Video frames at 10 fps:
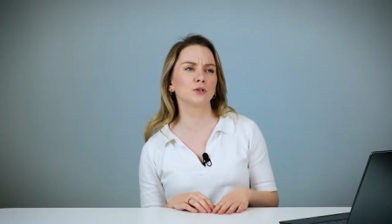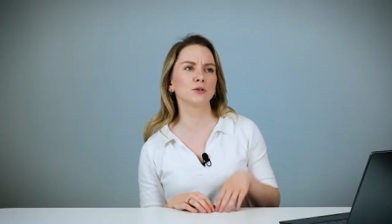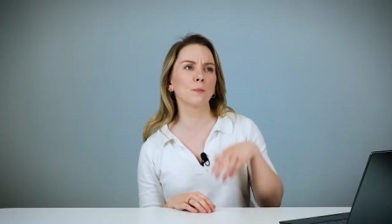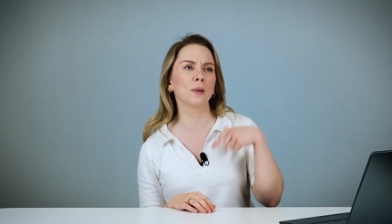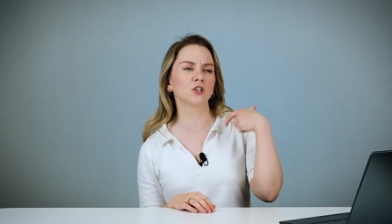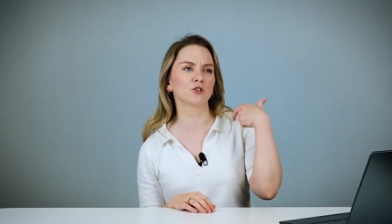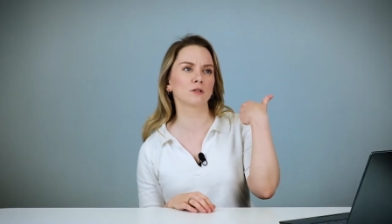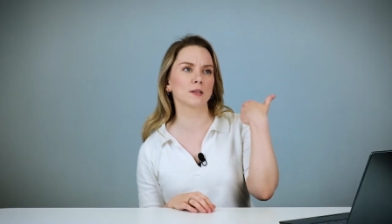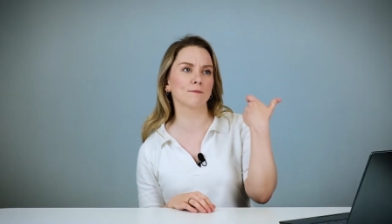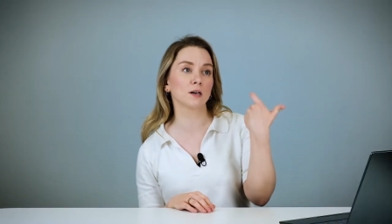to
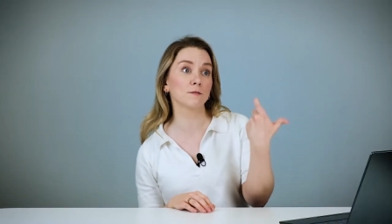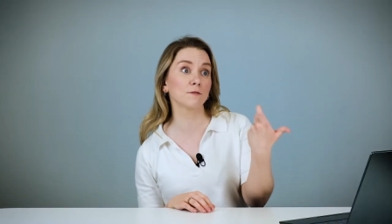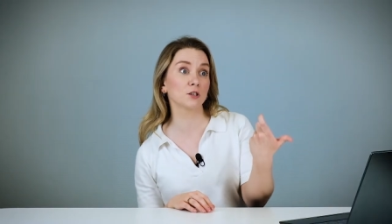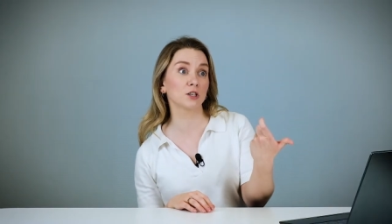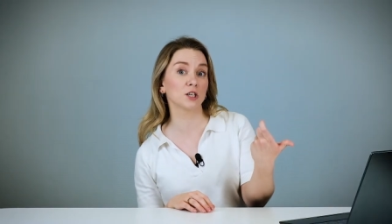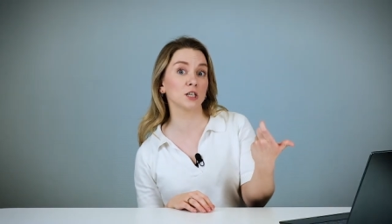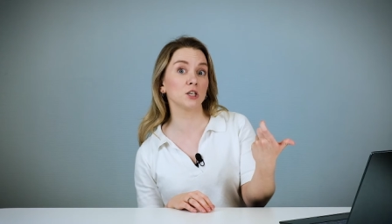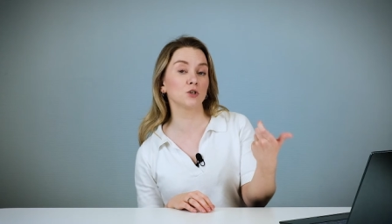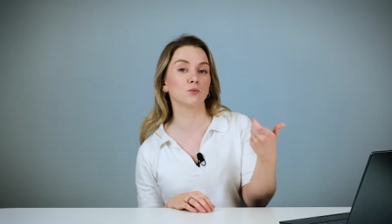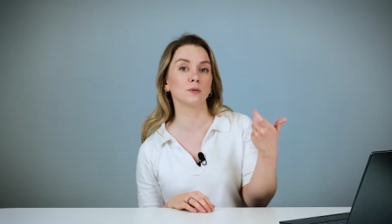measure the very first
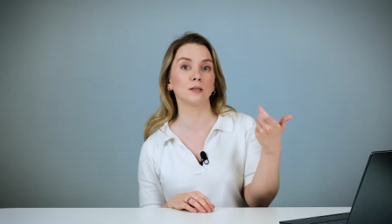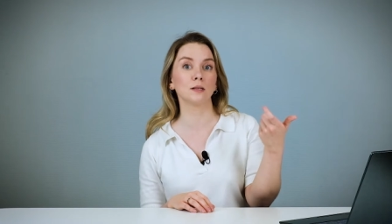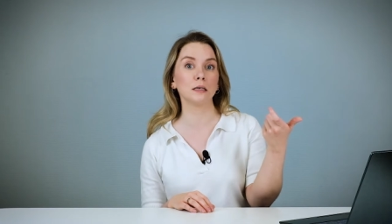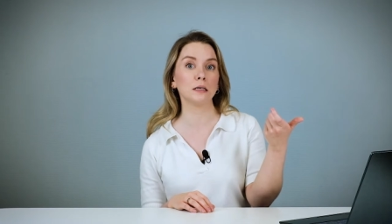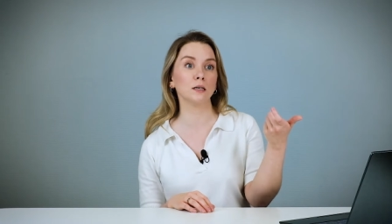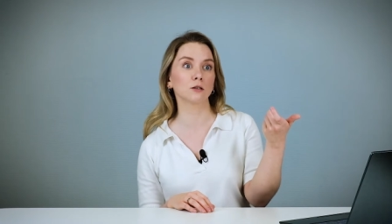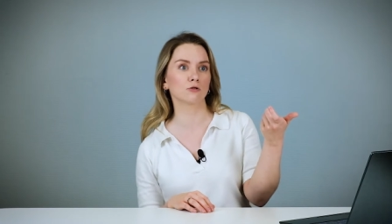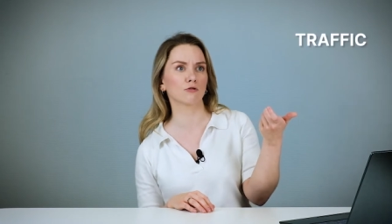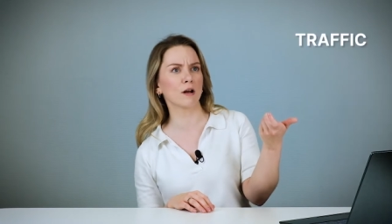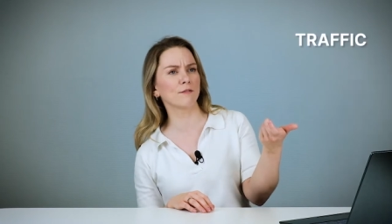stage with the
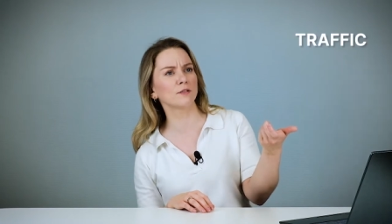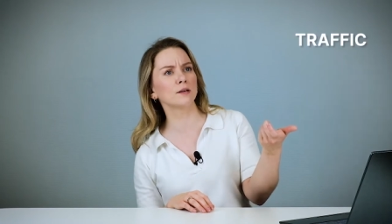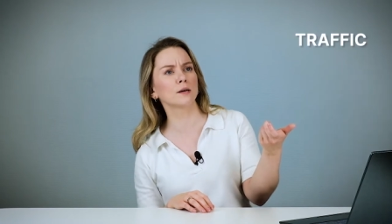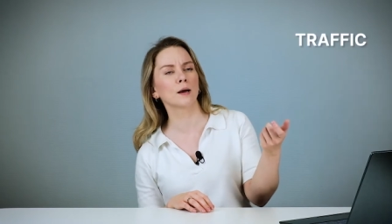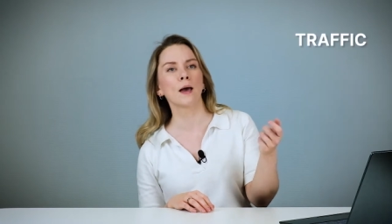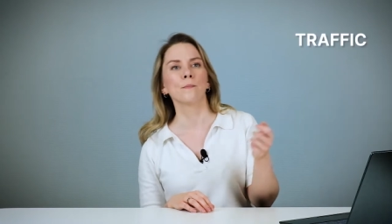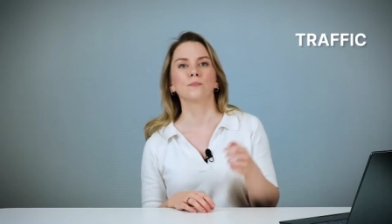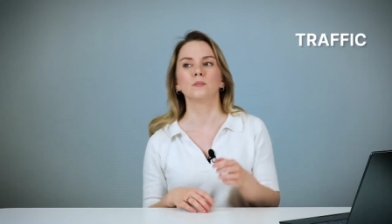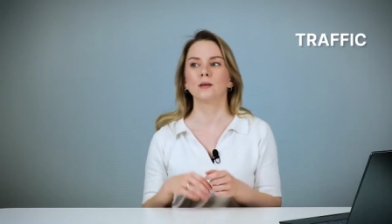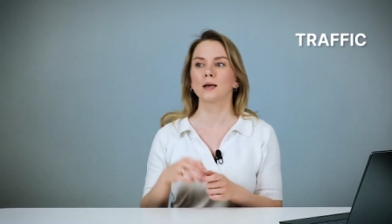traffic,
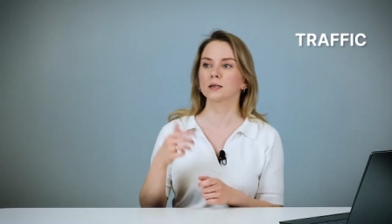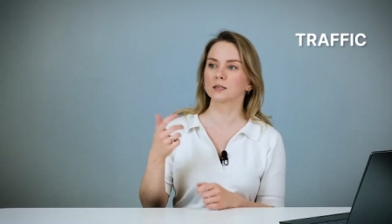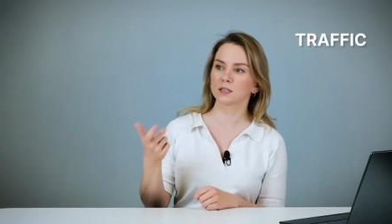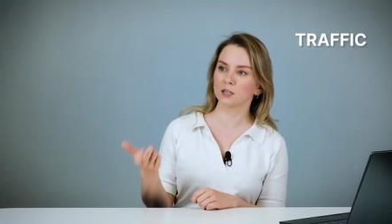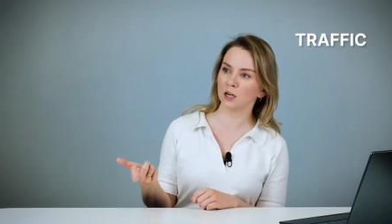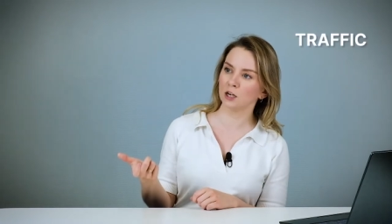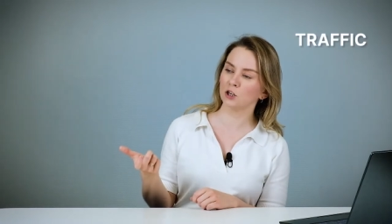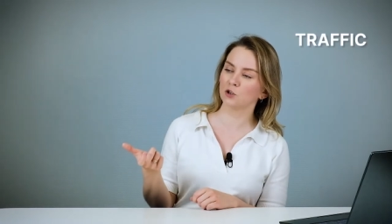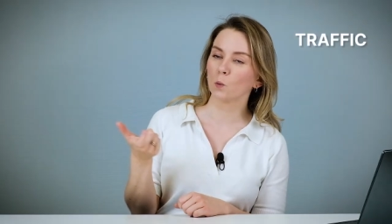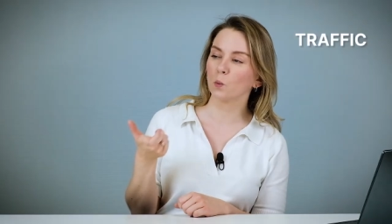next
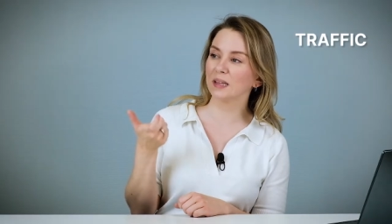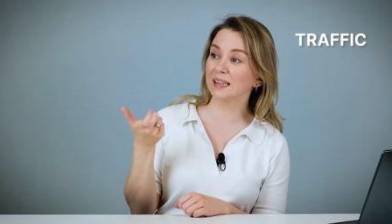stage with